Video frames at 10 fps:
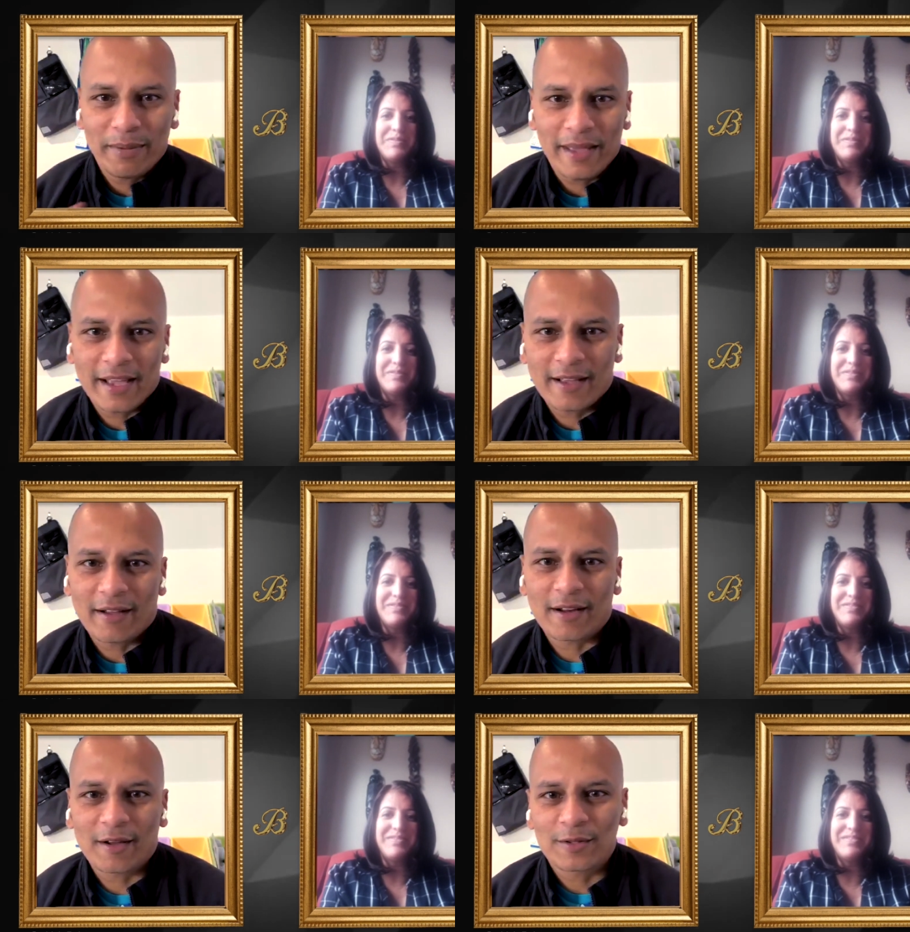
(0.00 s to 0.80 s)
Speaker 1: I'm going to go
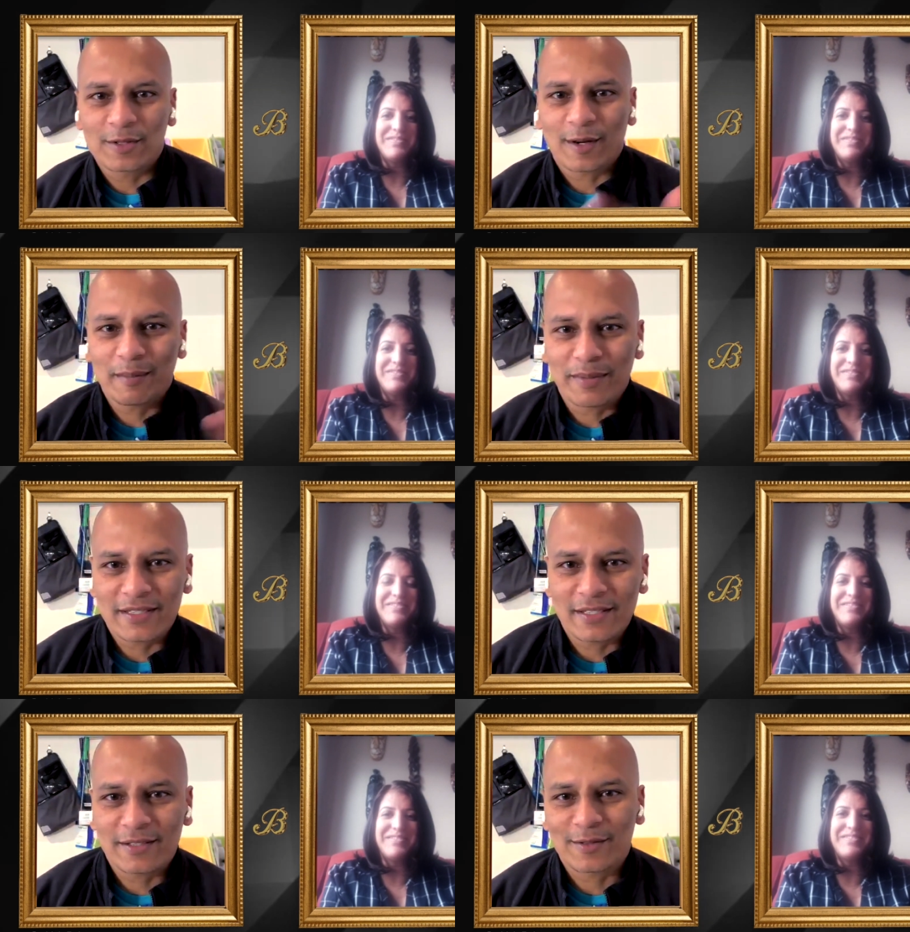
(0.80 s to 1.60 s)
start a business,
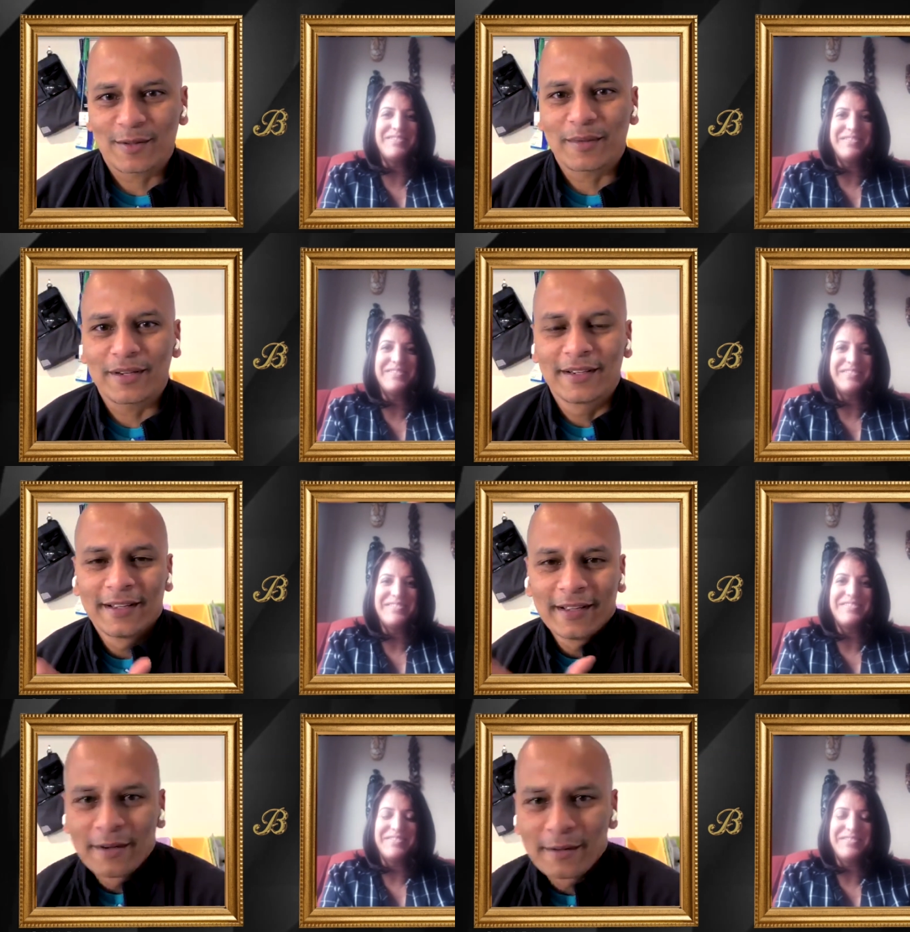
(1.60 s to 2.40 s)
or I'm going to,
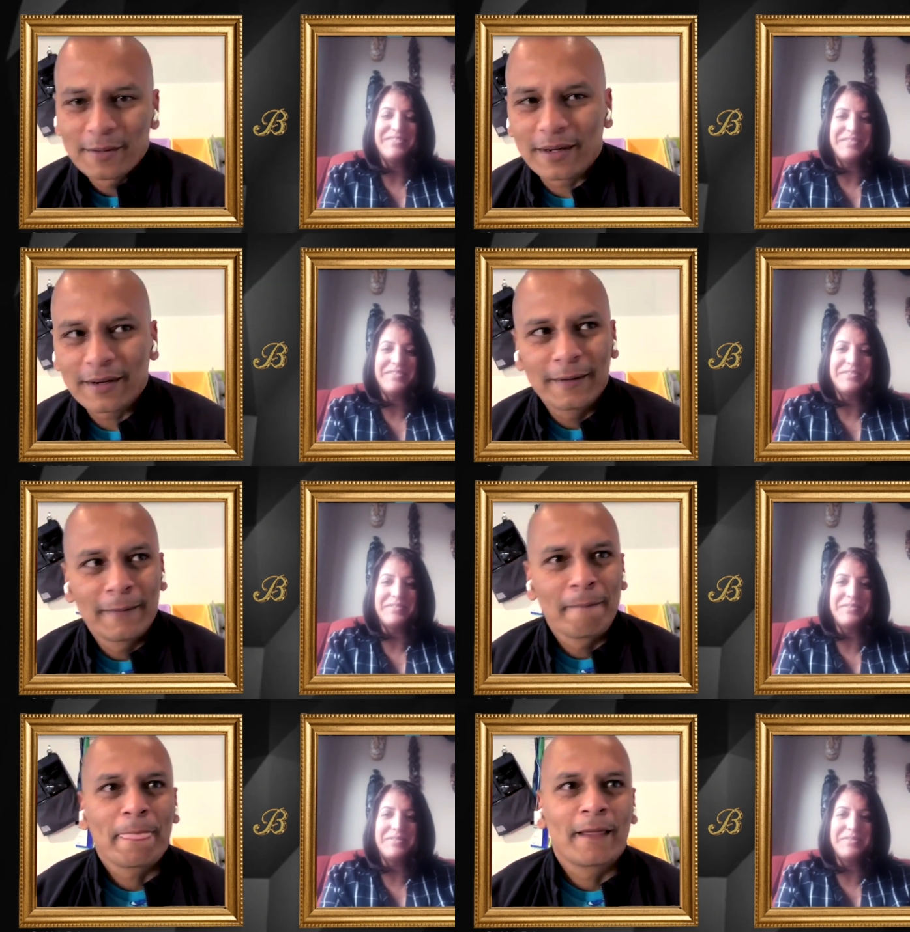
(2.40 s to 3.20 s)
where
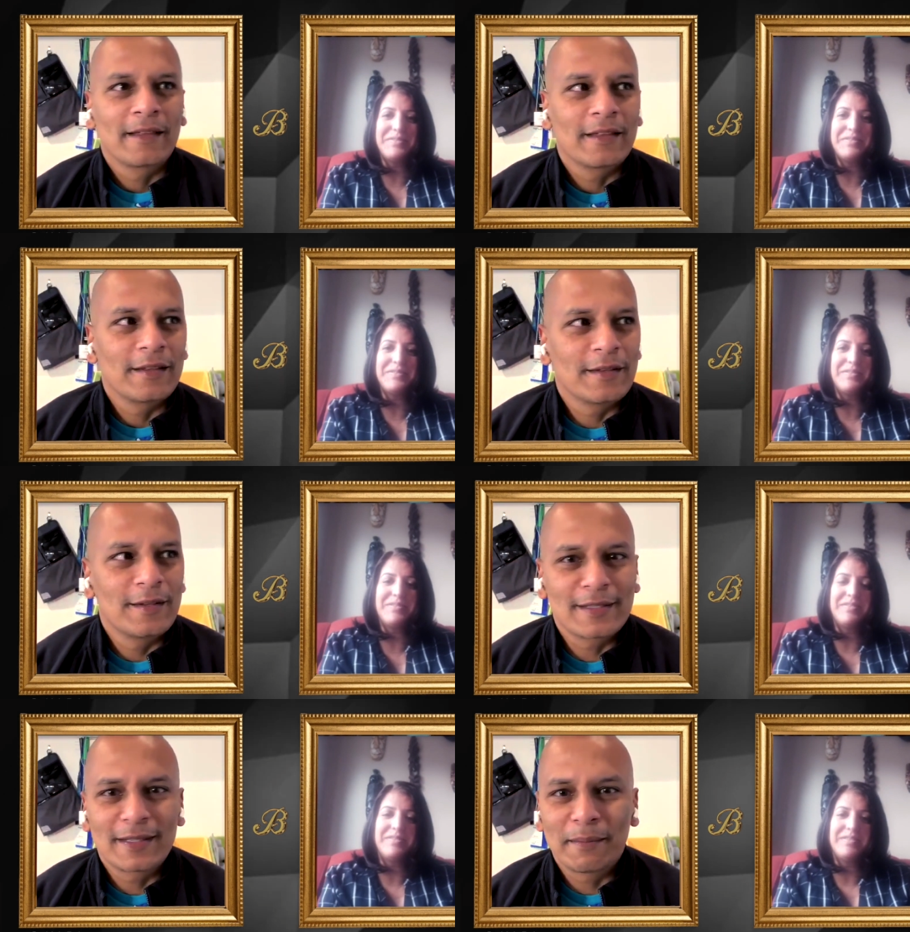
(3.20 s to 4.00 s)
there's a
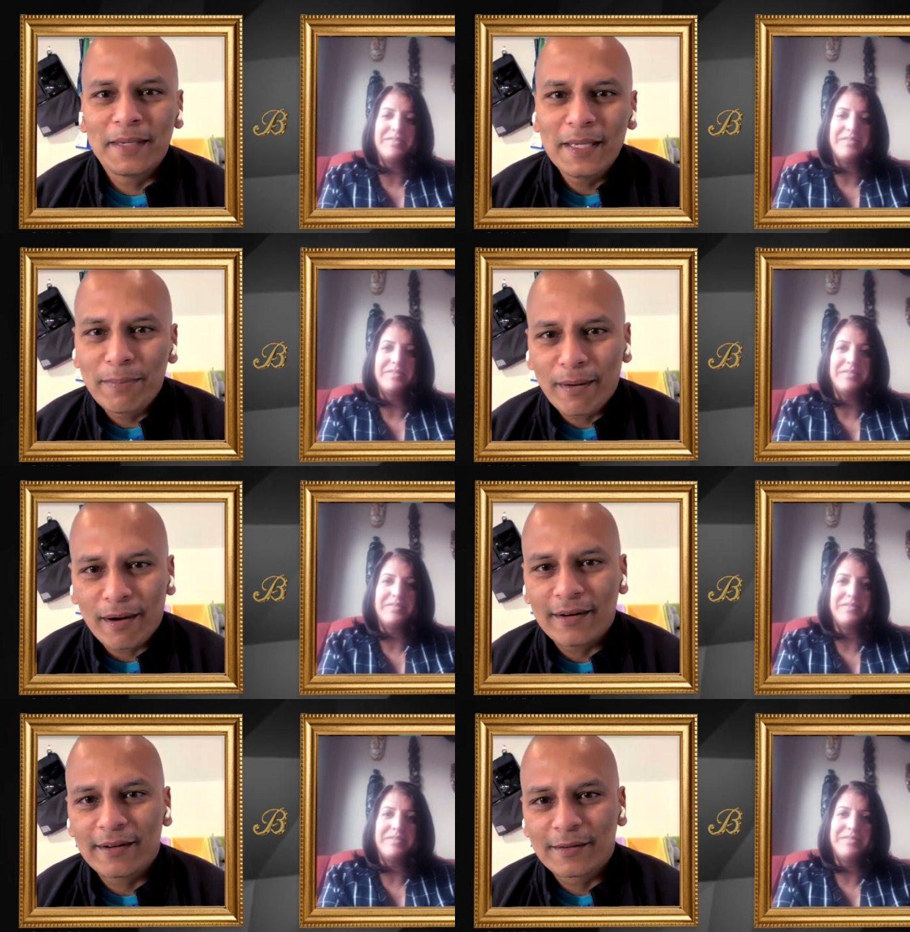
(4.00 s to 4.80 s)
me part,
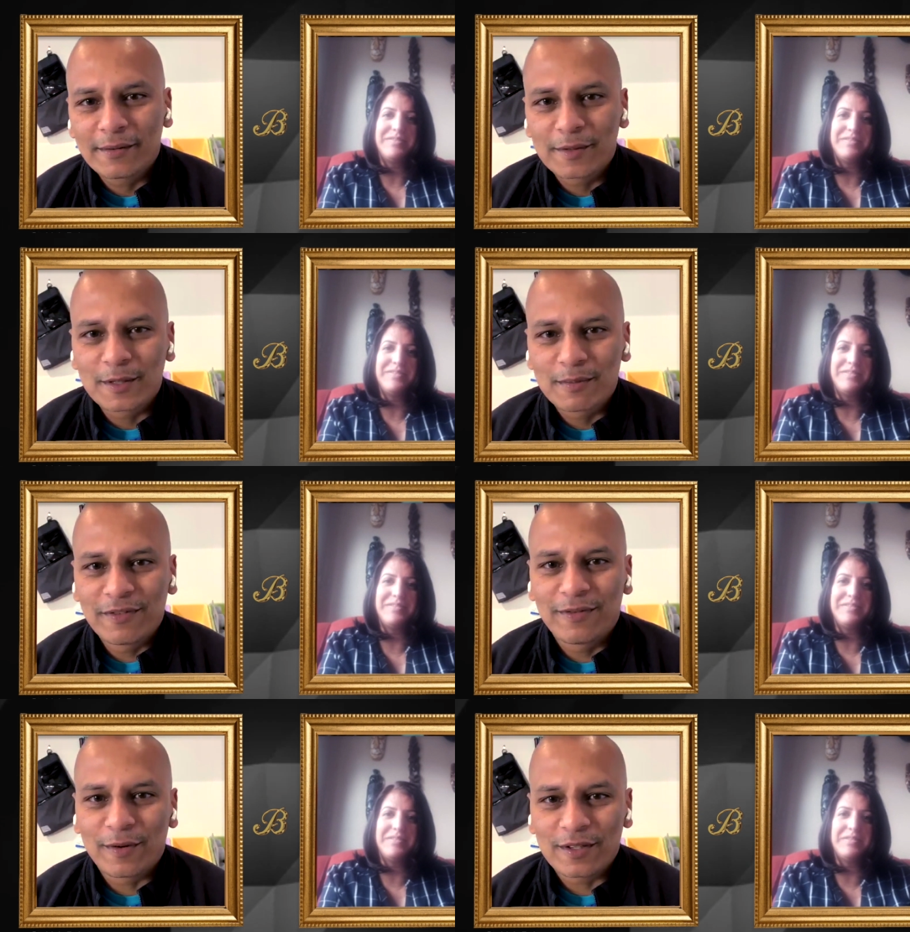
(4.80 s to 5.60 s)
which is before
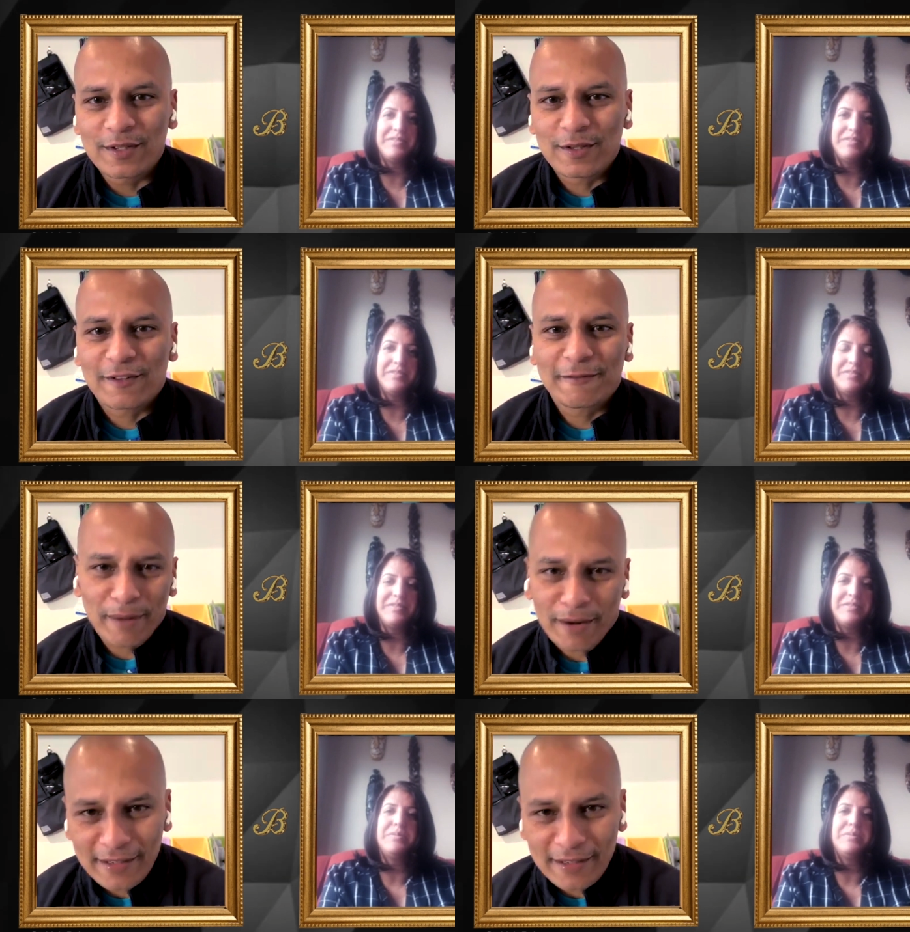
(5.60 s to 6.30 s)
the serve part.